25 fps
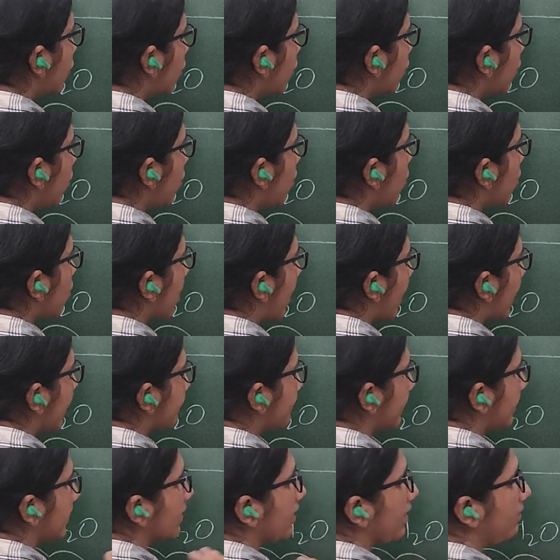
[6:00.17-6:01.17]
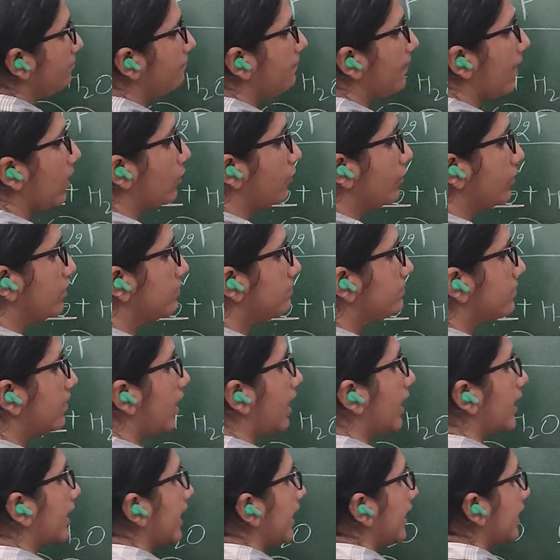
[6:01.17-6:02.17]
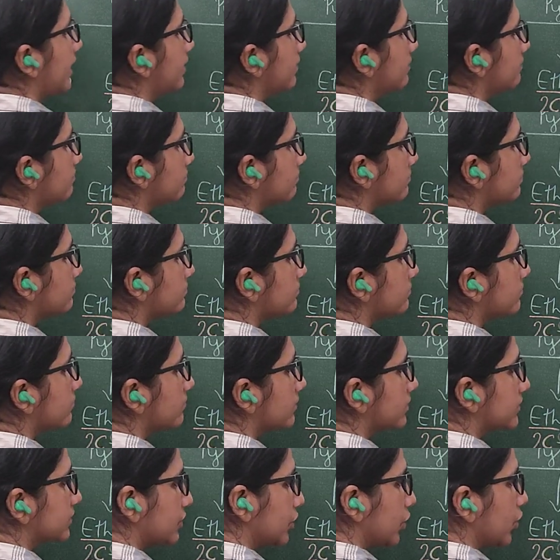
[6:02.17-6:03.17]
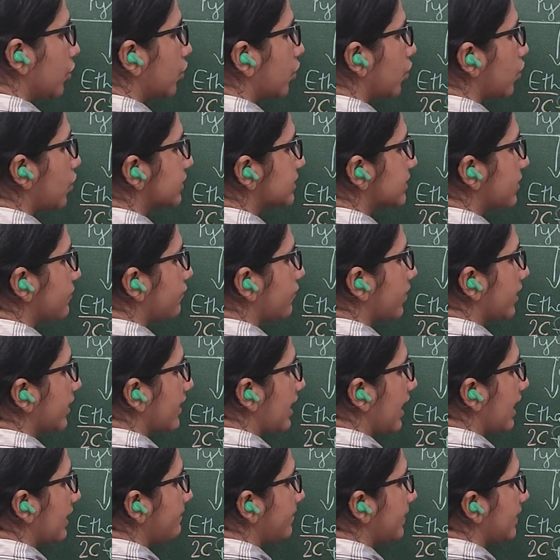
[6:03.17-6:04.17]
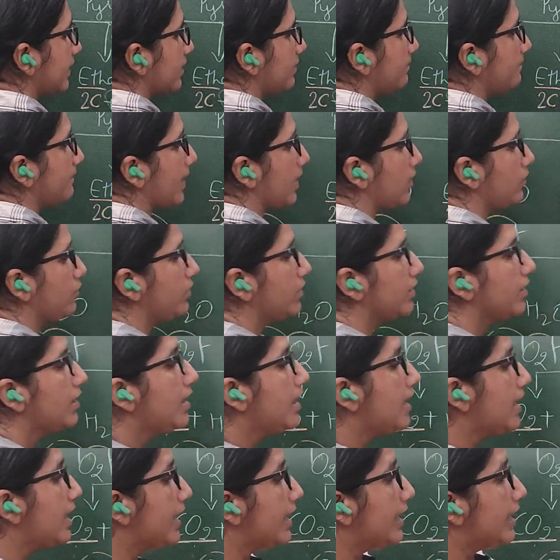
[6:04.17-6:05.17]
2 carbon compound. Again, CO2 is a 1 carbon compound.